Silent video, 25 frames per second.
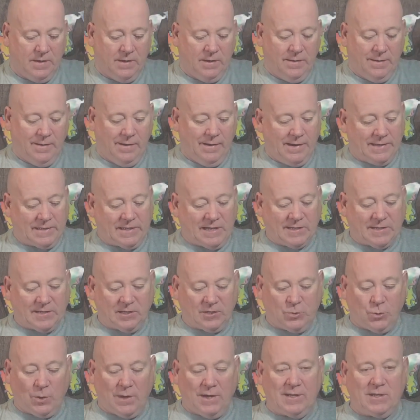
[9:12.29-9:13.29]
All right, that's a
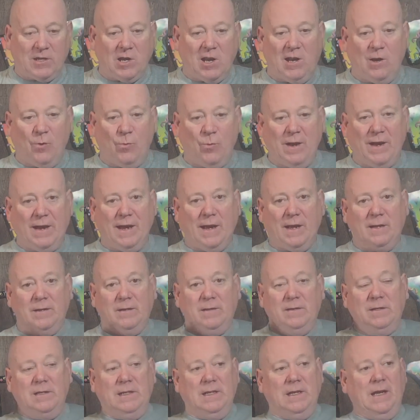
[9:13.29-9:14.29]
$20 winner.
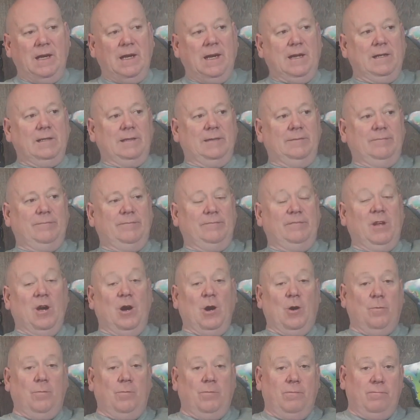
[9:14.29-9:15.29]
Uh, no,
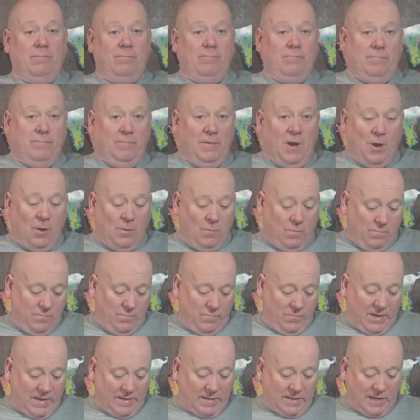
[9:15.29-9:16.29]
uh, no,
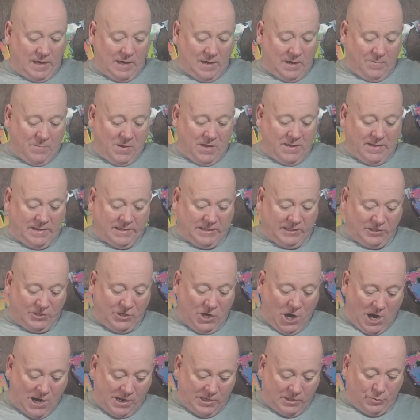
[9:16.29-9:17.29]
they're telling me this is
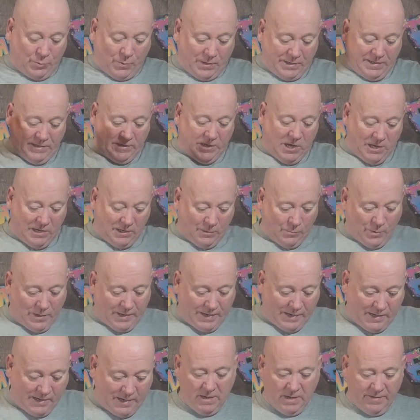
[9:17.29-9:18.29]
not a $20
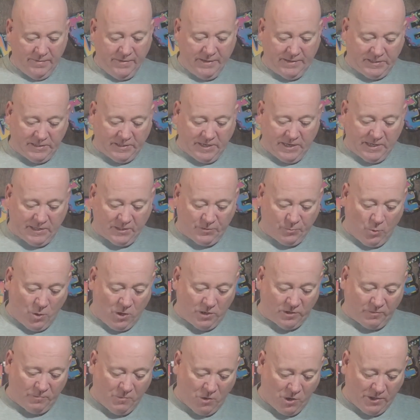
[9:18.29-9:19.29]
winner. They say it's
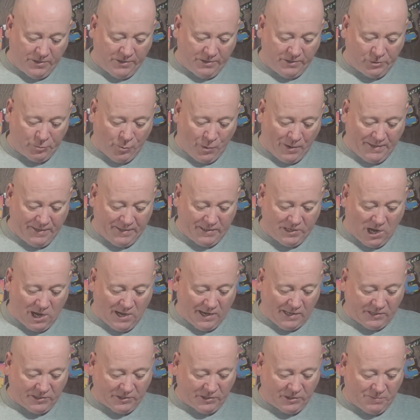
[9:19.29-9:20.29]
worth more than
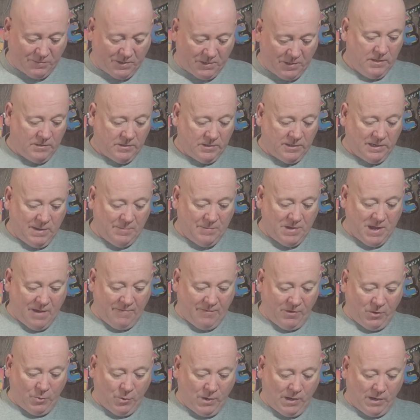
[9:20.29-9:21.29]
$20 to me. So let me have
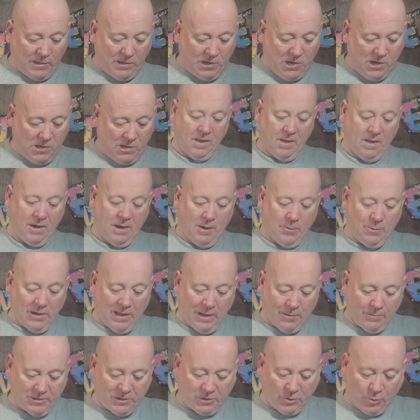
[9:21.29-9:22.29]
a quick look. Oh, well,
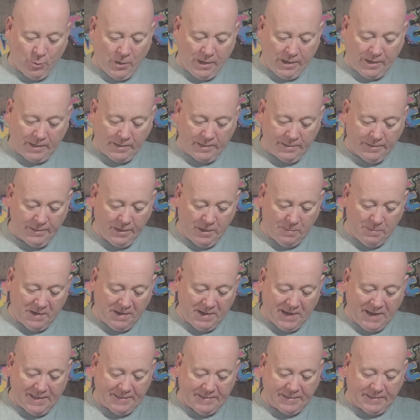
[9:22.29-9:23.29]
that was quick. Number
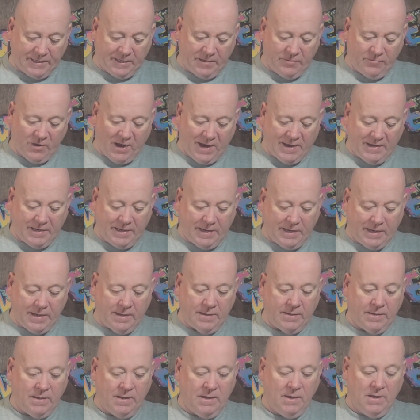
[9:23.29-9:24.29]
19 right
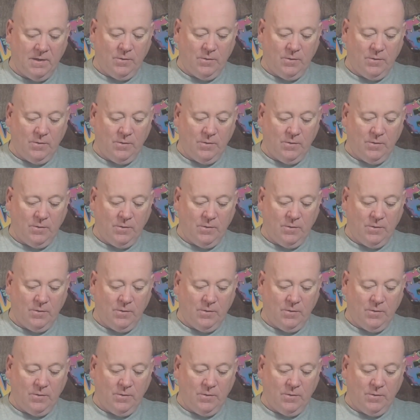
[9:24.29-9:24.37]
here.